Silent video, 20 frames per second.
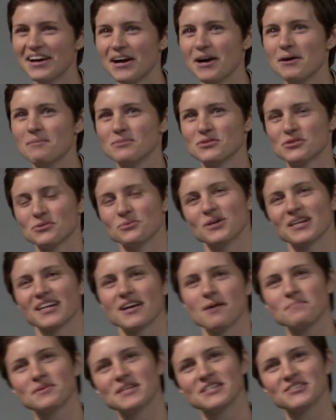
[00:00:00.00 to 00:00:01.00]
um, so what
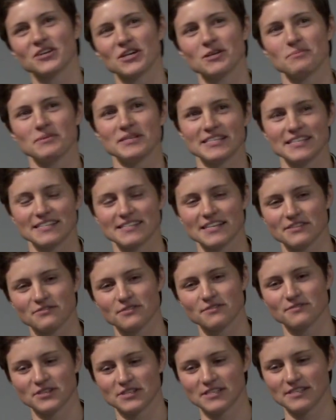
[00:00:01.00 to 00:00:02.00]
companies are going to be
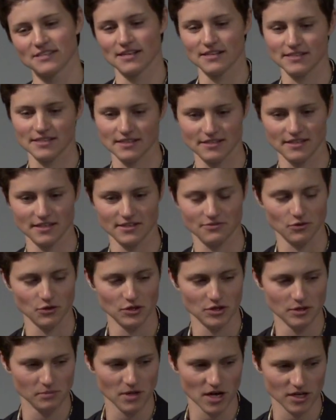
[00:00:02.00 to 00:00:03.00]
successful versus less successful
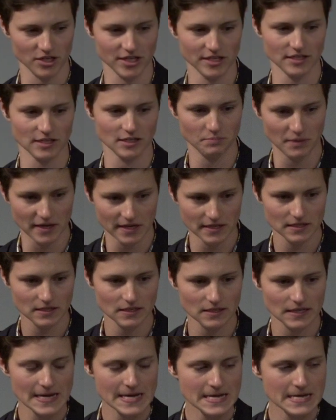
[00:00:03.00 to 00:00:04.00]
in the blockchain space?
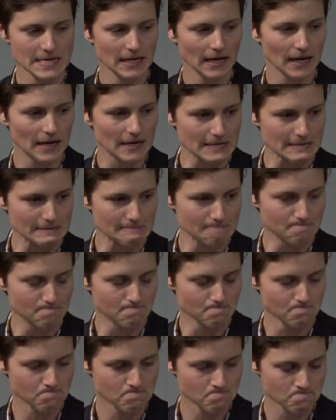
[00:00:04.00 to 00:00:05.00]
Um,
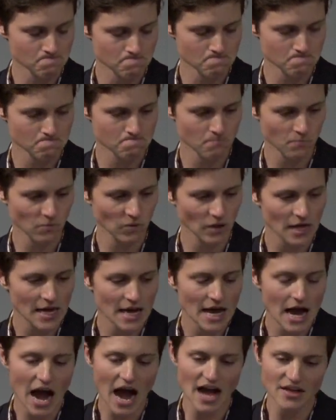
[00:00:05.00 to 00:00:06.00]

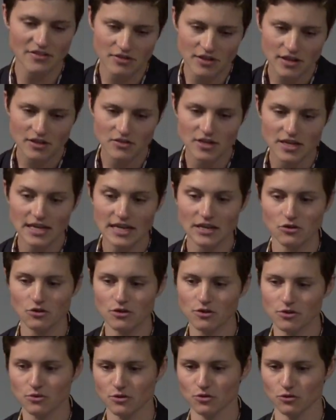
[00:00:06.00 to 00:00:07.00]
I think that, you
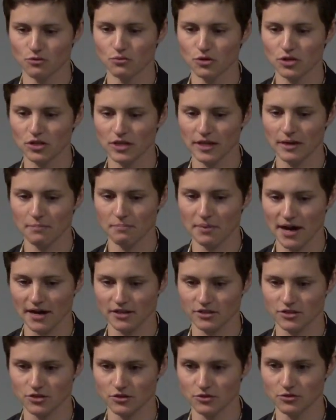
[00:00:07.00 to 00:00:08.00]
know, you really get back
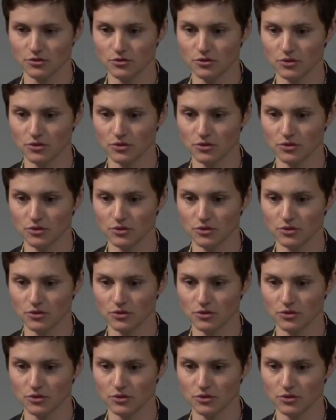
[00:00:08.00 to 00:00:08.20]
to